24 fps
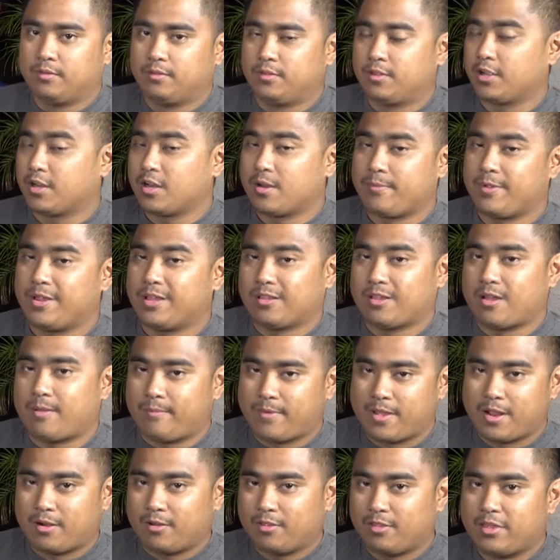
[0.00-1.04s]
They're going to be a lot
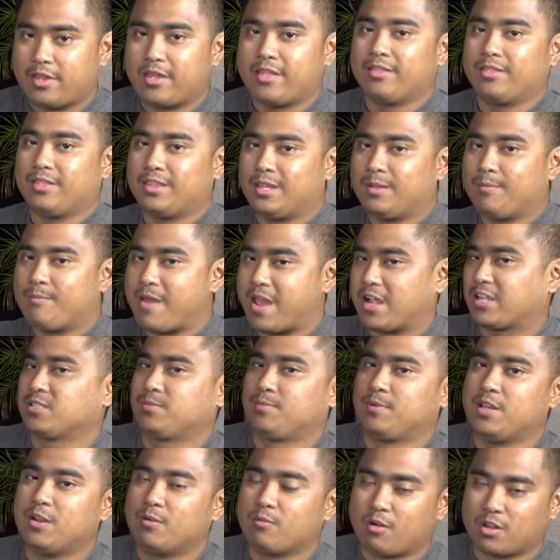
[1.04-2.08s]
better than the
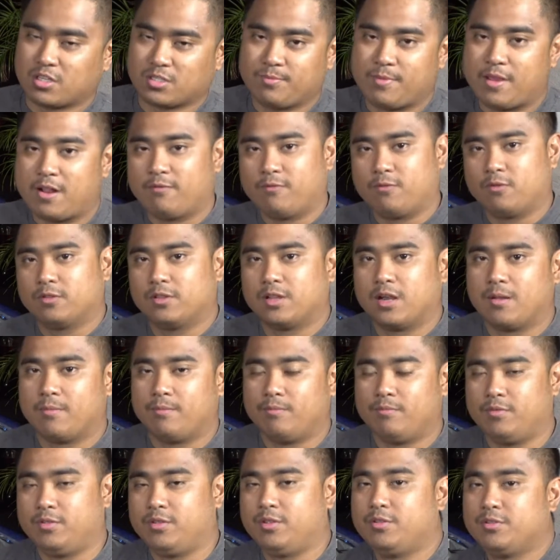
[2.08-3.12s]
Maxpeedingrods manifold that
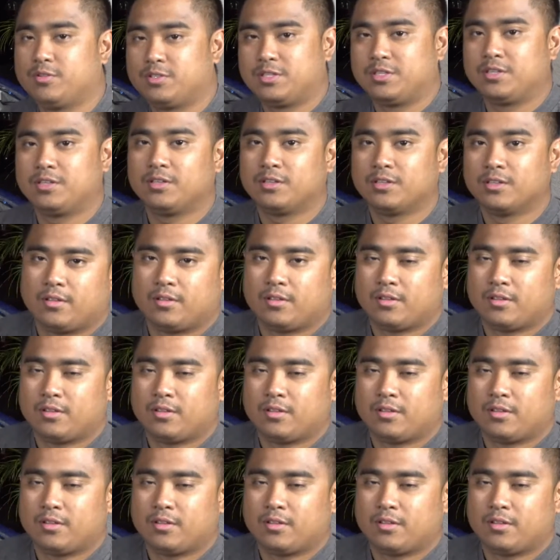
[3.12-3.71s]
I'm using.